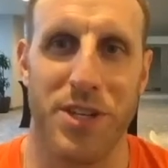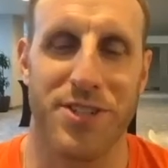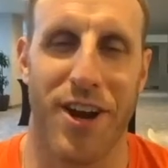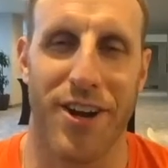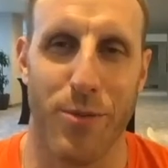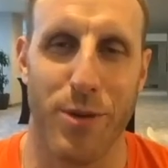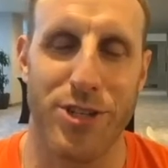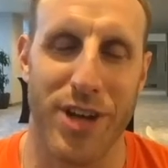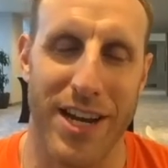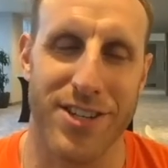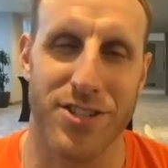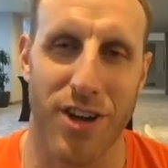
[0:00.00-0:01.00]

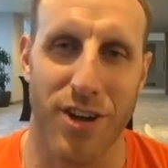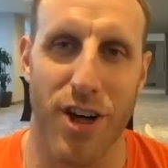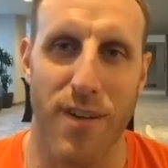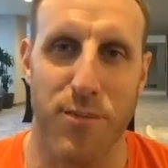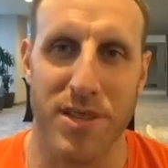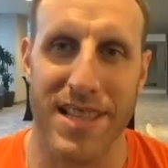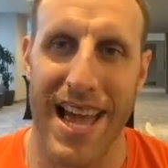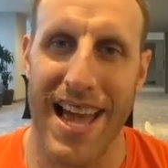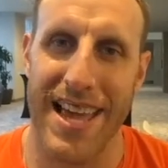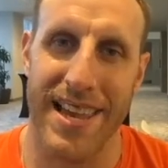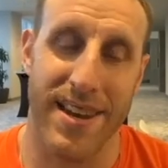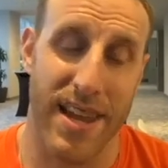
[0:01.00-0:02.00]
tried to start off with
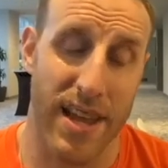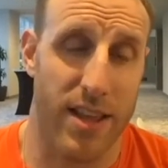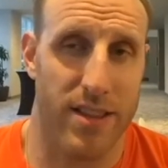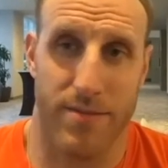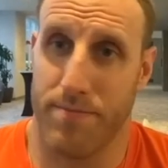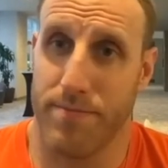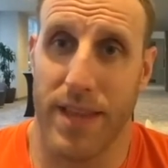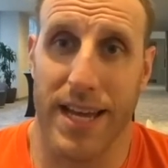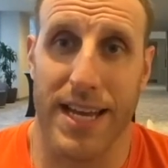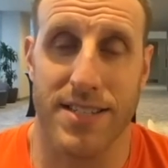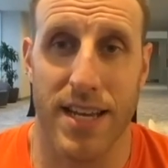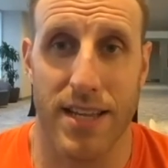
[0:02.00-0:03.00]
that. And like
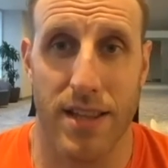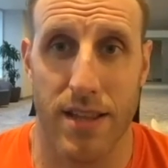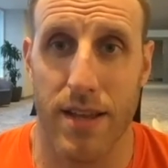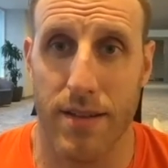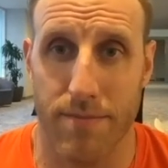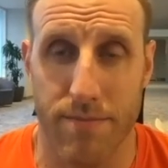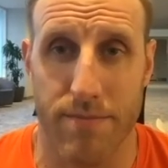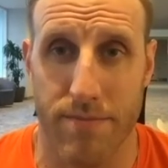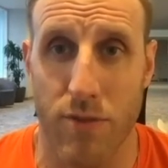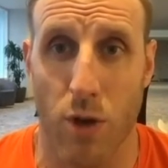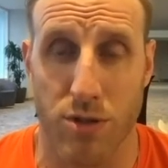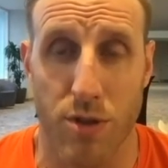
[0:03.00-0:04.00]
I said,
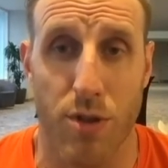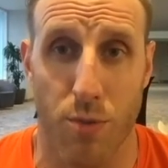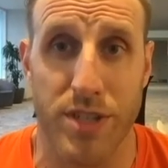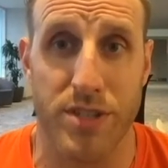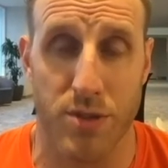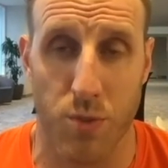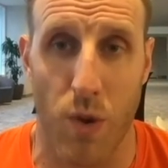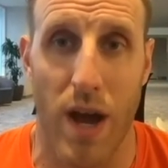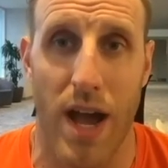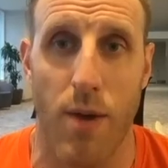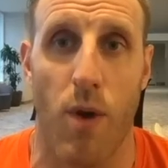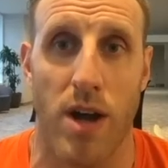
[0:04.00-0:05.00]
those are the reasons
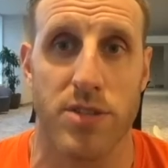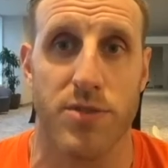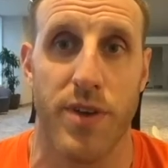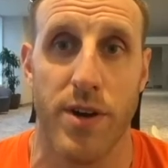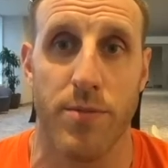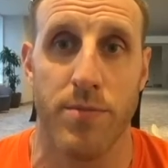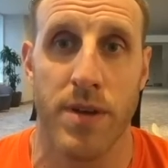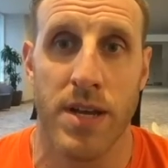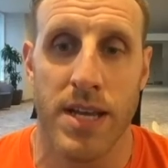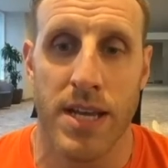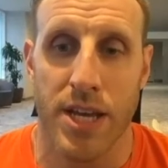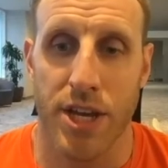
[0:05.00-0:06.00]
why I watch film.
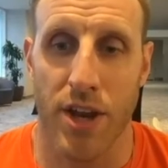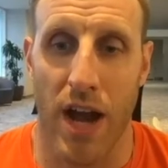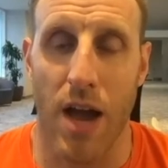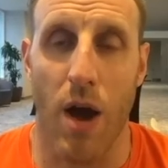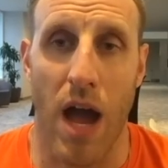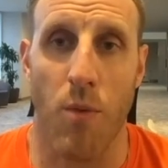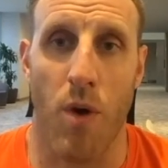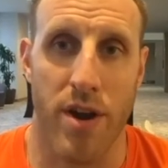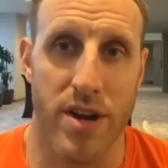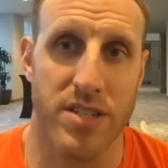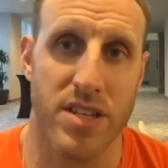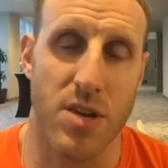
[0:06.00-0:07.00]
I
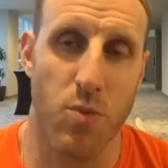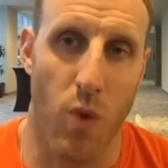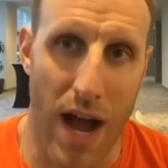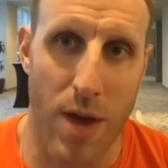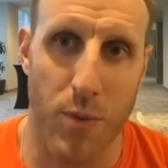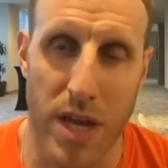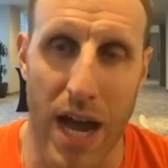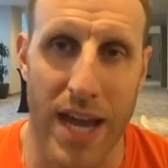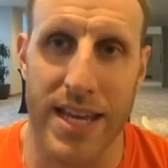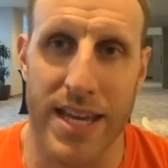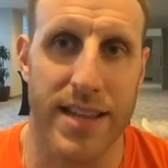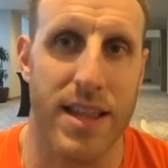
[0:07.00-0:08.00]
wanted to see why I
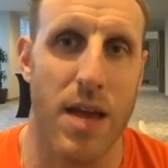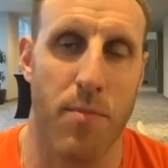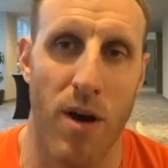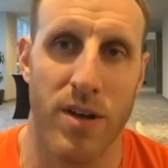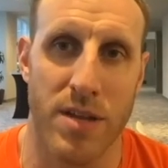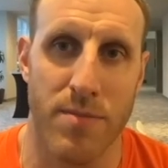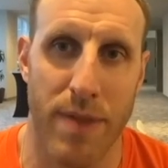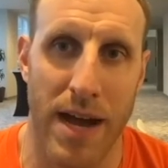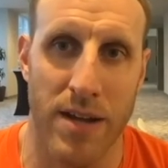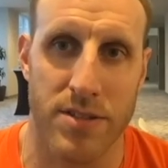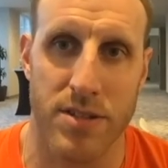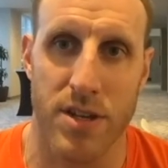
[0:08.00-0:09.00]
didn't get that ball
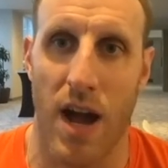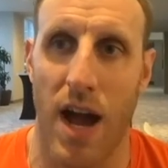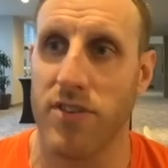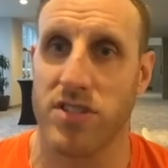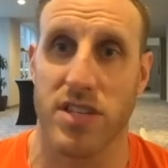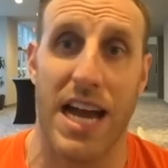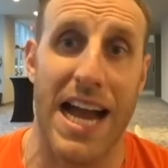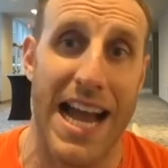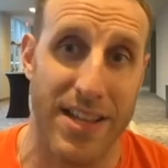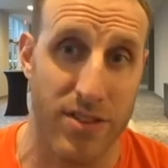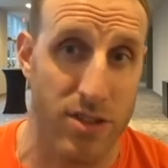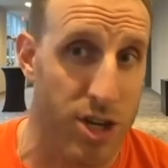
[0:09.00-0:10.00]
inbounds. Obviously I
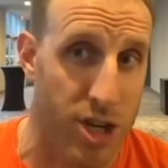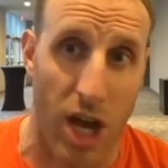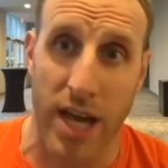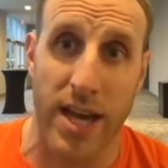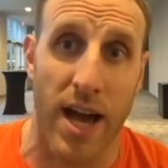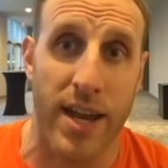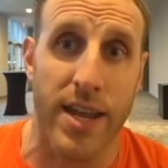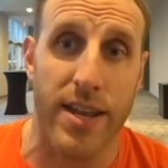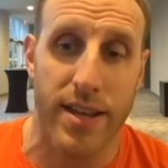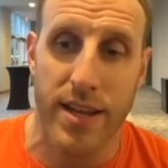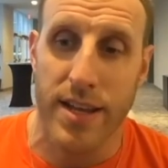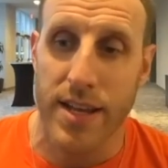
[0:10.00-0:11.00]
had good height on it.
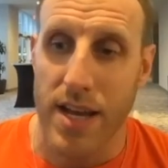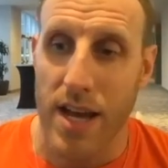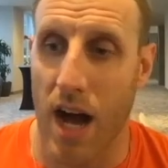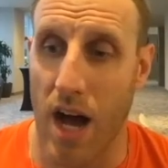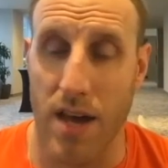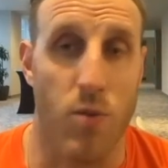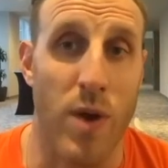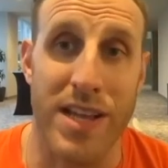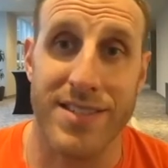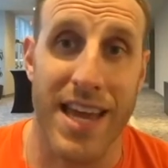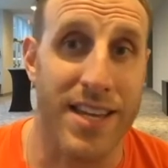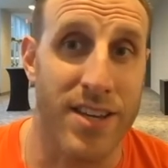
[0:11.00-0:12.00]
It went
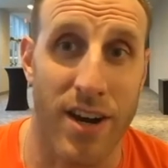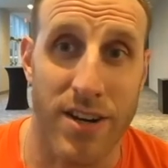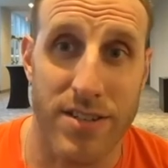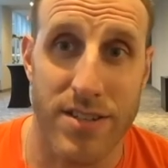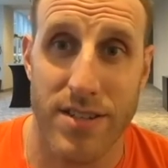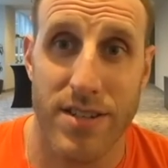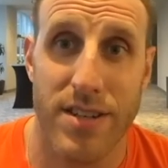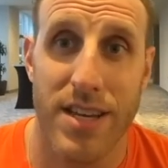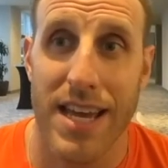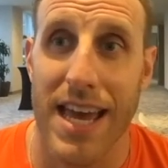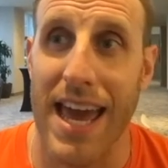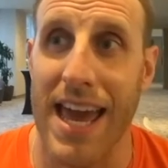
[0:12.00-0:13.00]
10 yards,
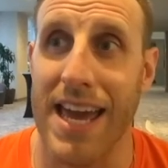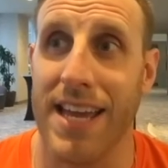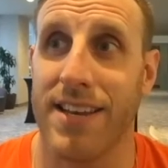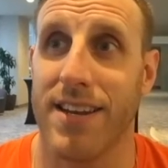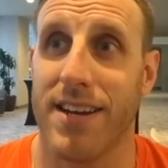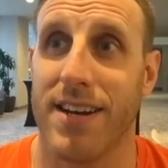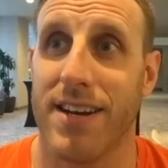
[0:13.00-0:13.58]
and